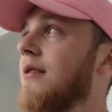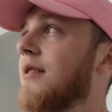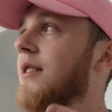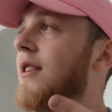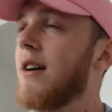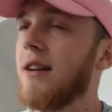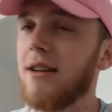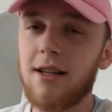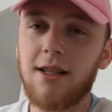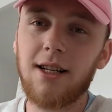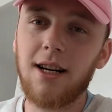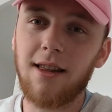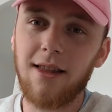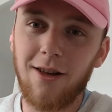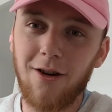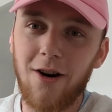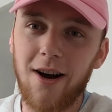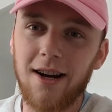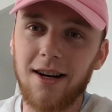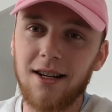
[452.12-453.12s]
I just
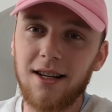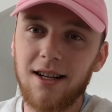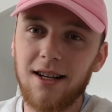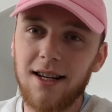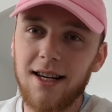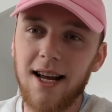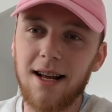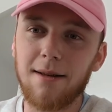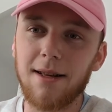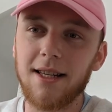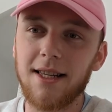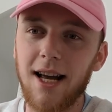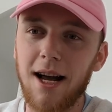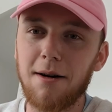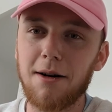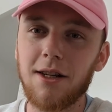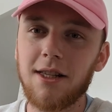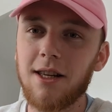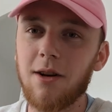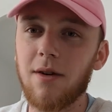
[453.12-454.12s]
thought I'd take the
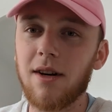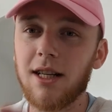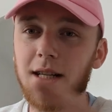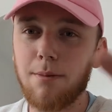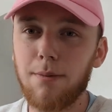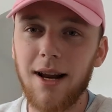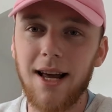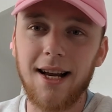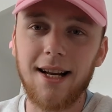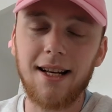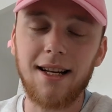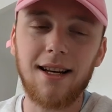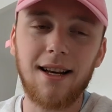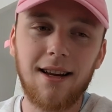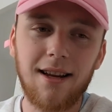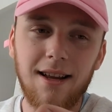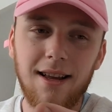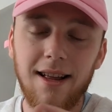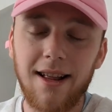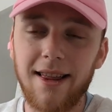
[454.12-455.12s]
time just to explain
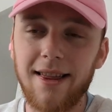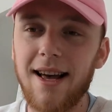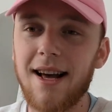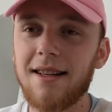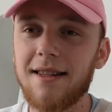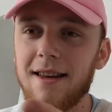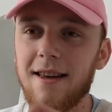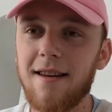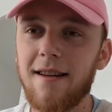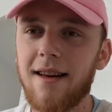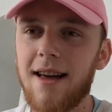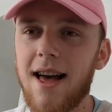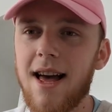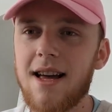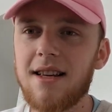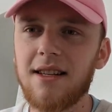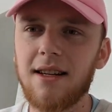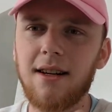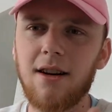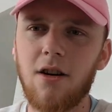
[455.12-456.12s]
that to you
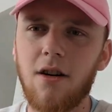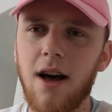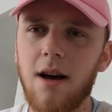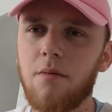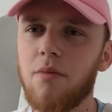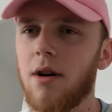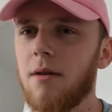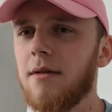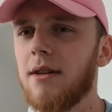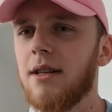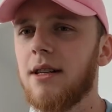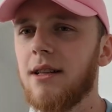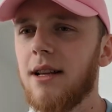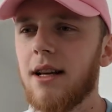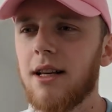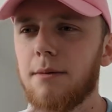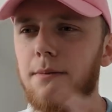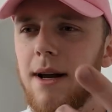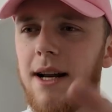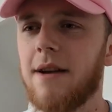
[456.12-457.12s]
guys. I know I probably
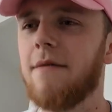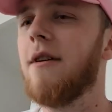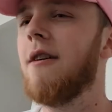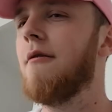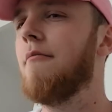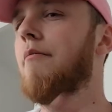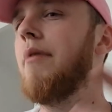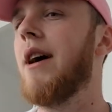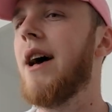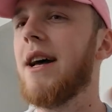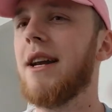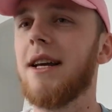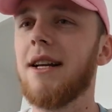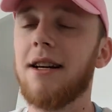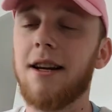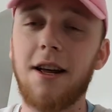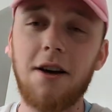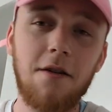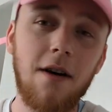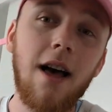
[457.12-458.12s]
explained it very bad,
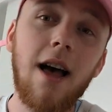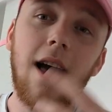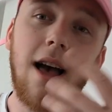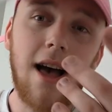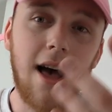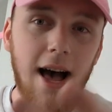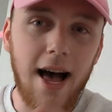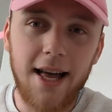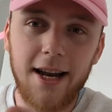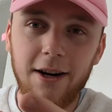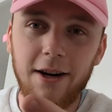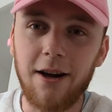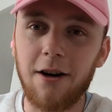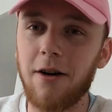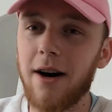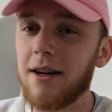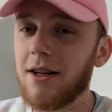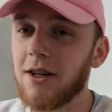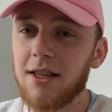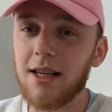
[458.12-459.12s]
I don't know,
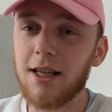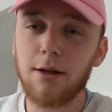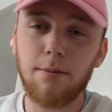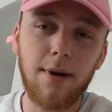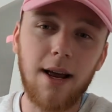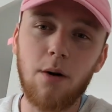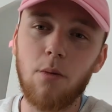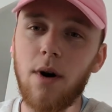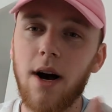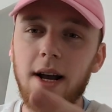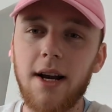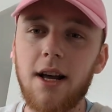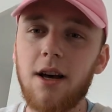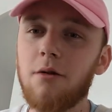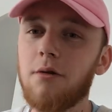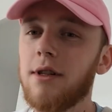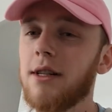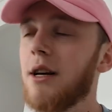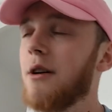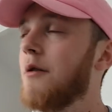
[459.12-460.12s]
I just explain what I
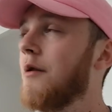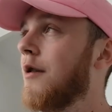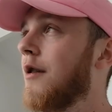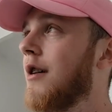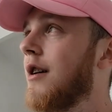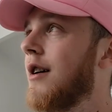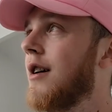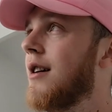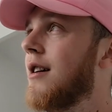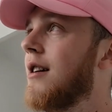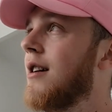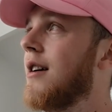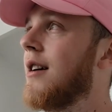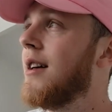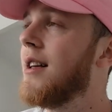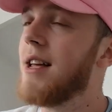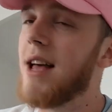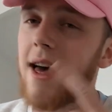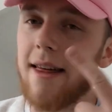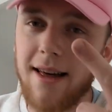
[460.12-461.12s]
know, so
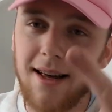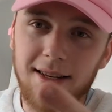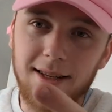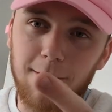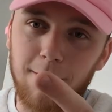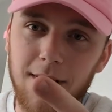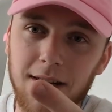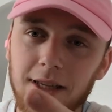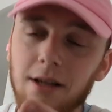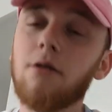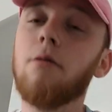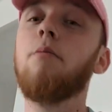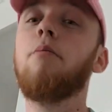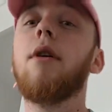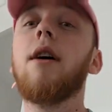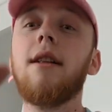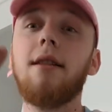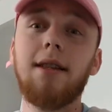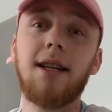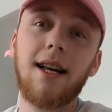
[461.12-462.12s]
yeah, that's the reason.
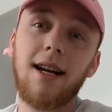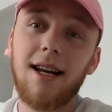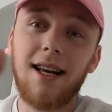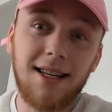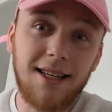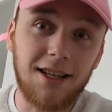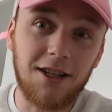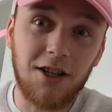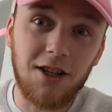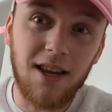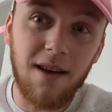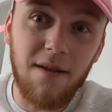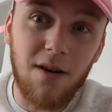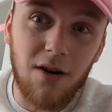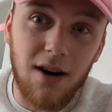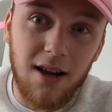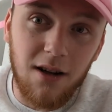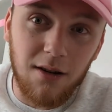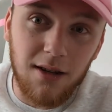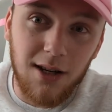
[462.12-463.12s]
But nonetheless, I'll just give
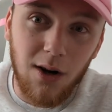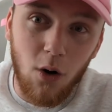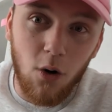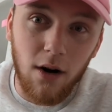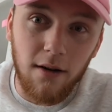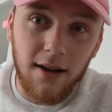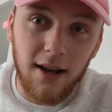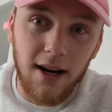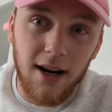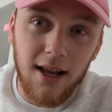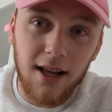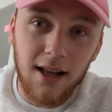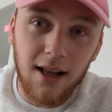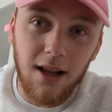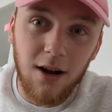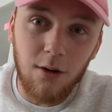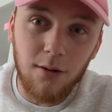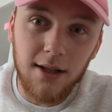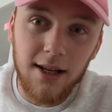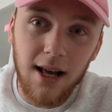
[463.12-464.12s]
you a little tour of the little
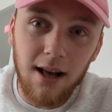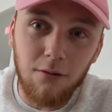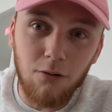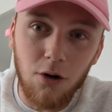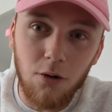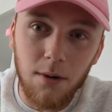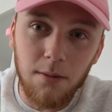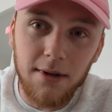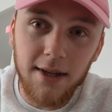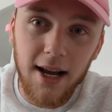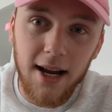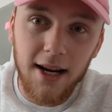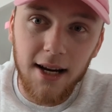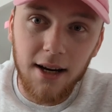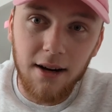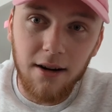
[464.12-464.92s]
hotel room I'm staying